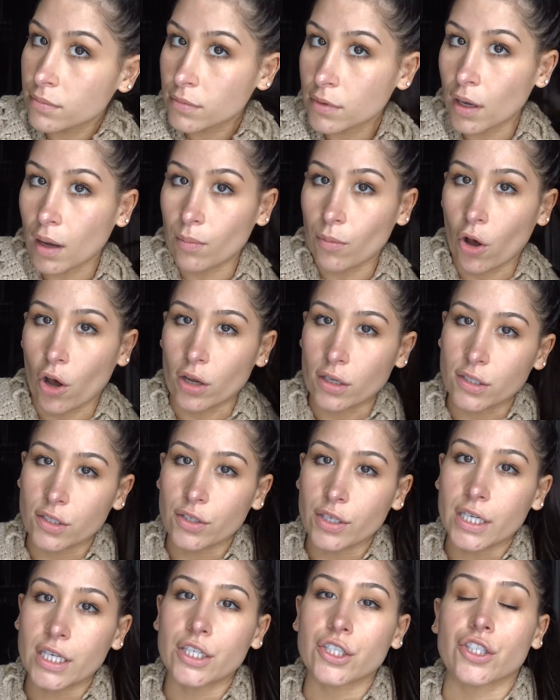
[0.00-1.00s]
I'm
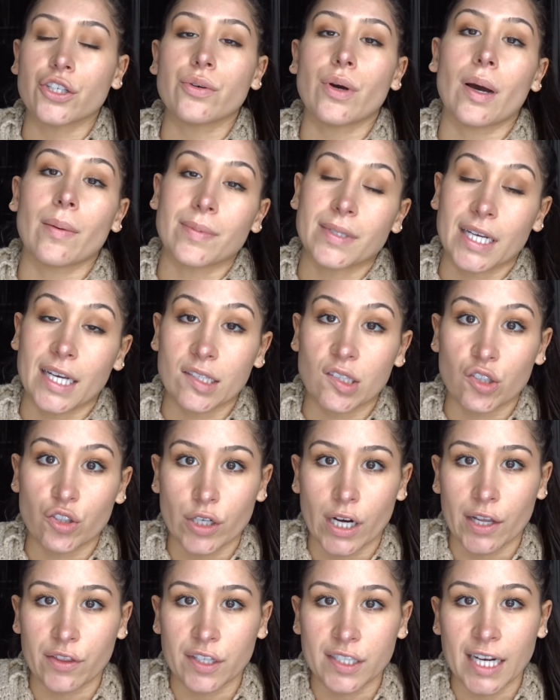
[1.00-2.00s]
also going to do updates
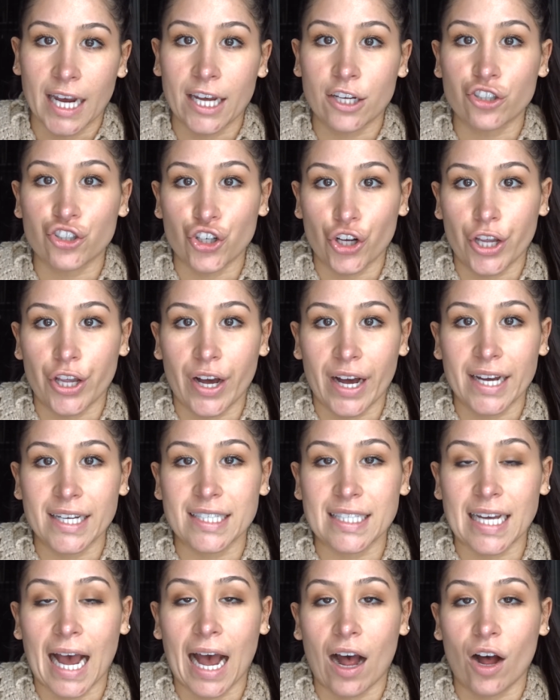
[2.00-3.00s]
throughout the day and show you
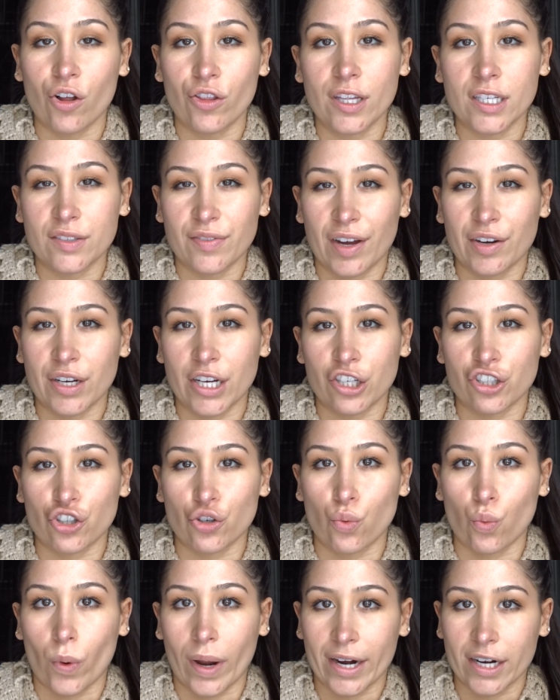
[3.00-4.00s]
guys how this
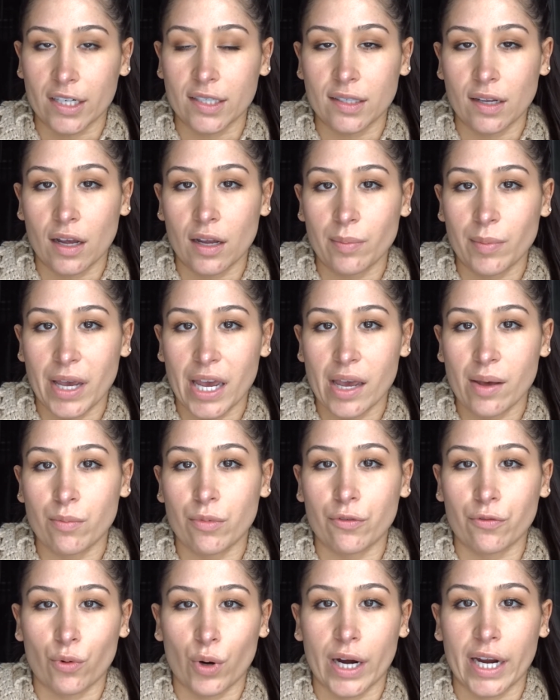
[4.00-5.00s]
foundation wears on me
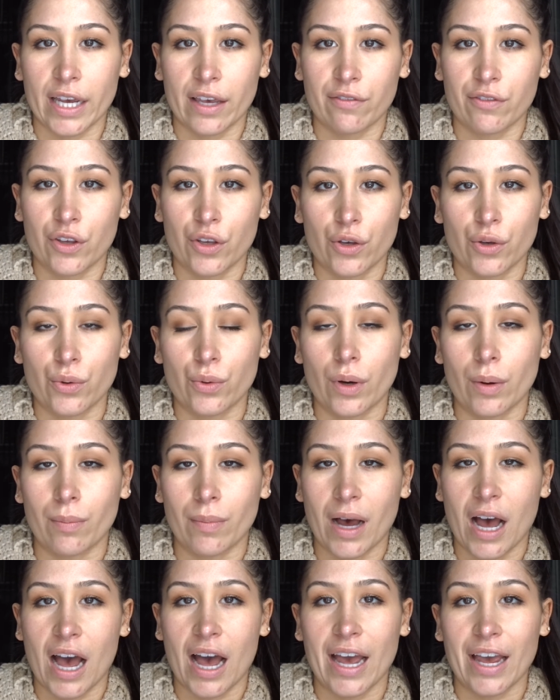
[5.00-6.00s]
before I give you
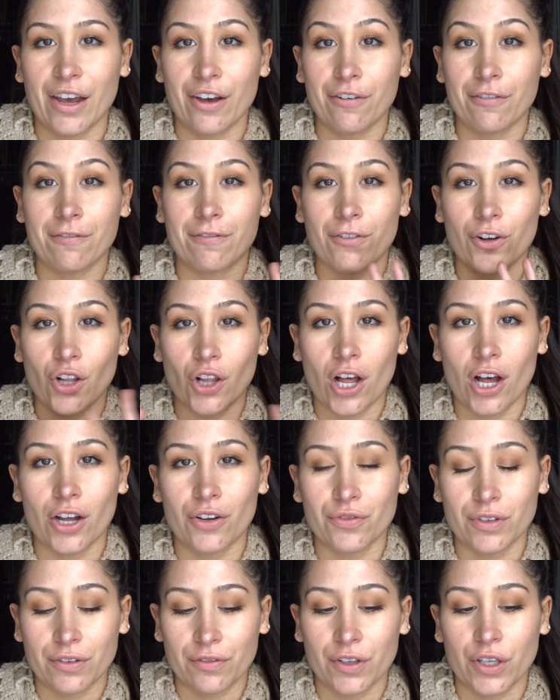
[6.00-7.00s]
my
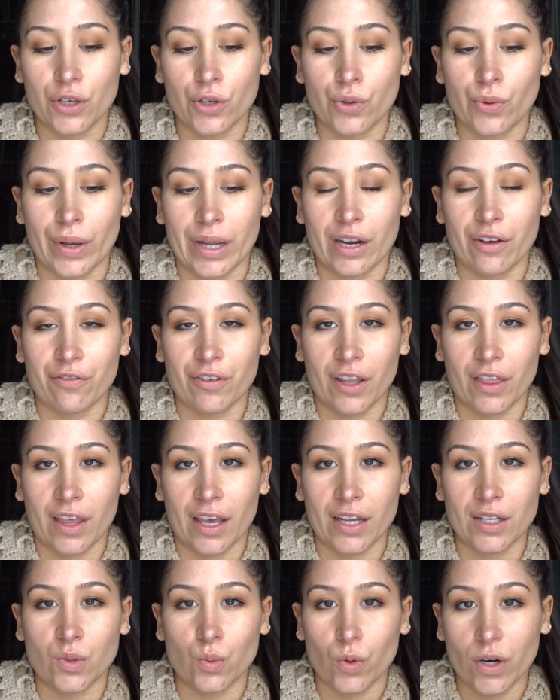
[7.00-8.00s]
full-on review and if I
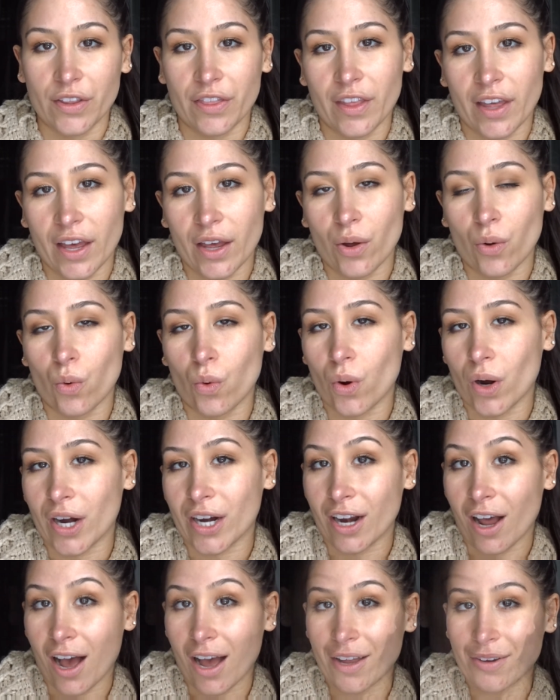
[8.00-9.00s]
think it's worth it or
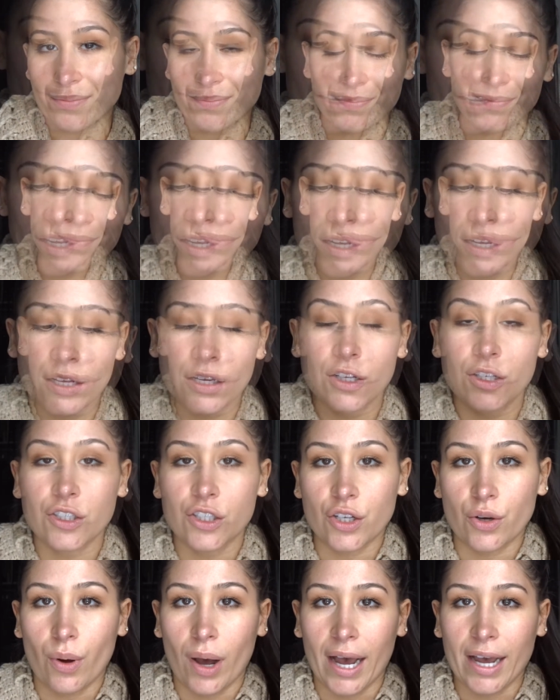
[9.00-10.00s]
not.
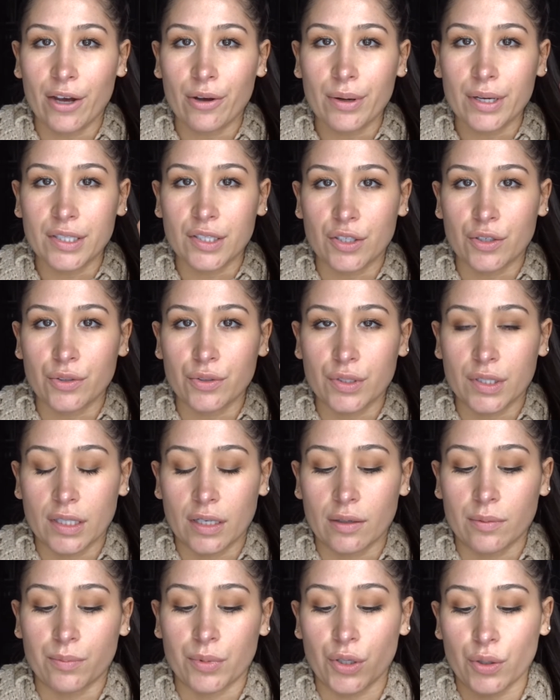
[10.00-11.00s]
So I always use
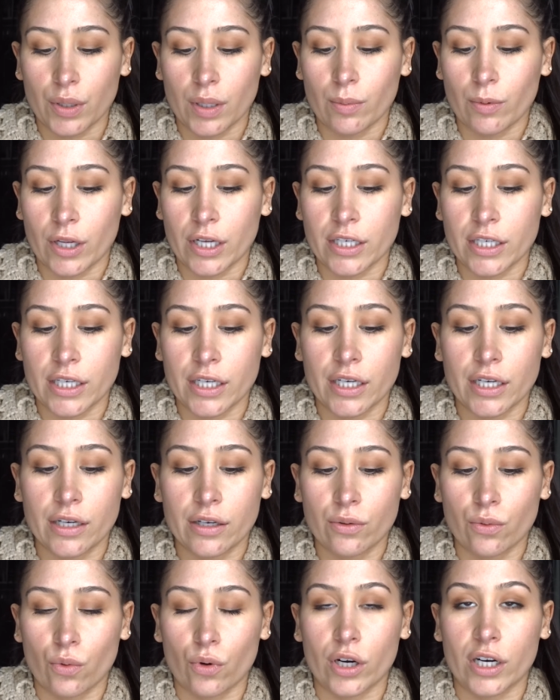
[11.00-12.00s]
a beauty blender
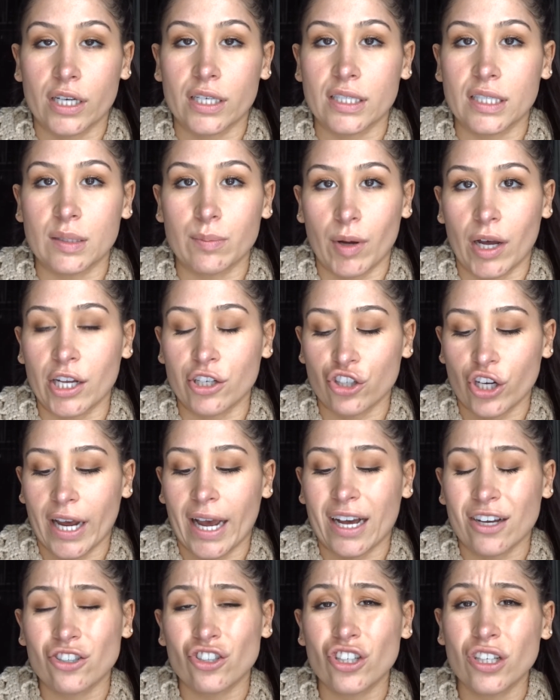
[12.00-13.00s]
or a sponge. I
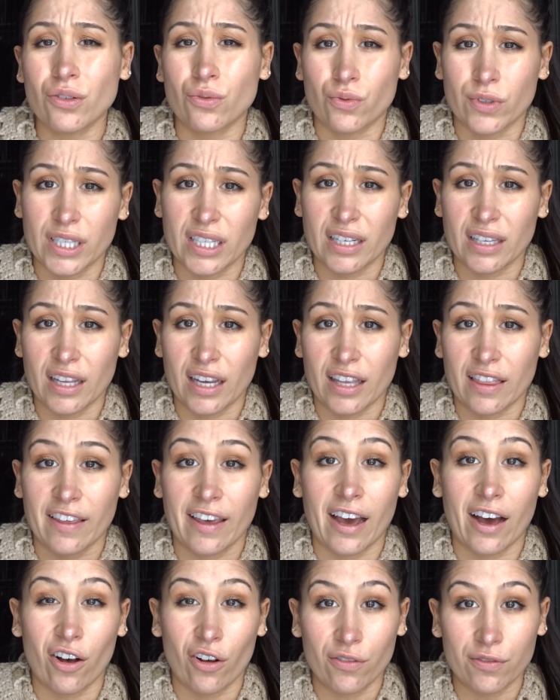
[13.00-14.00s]
actually really like the
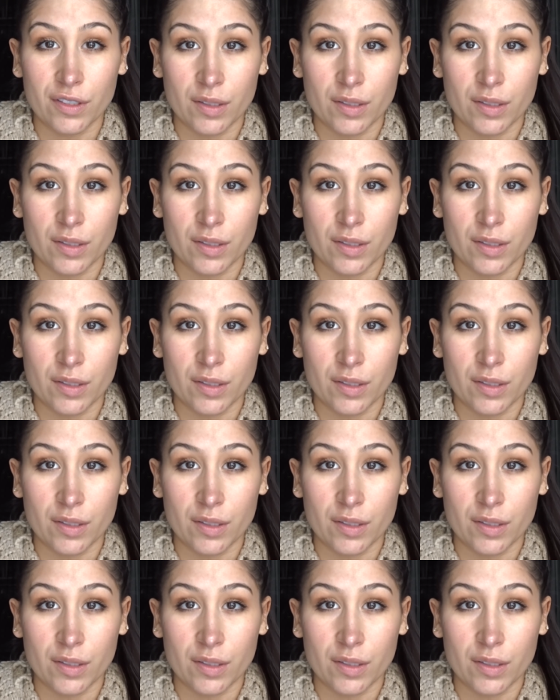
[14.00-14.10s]
e.l.f.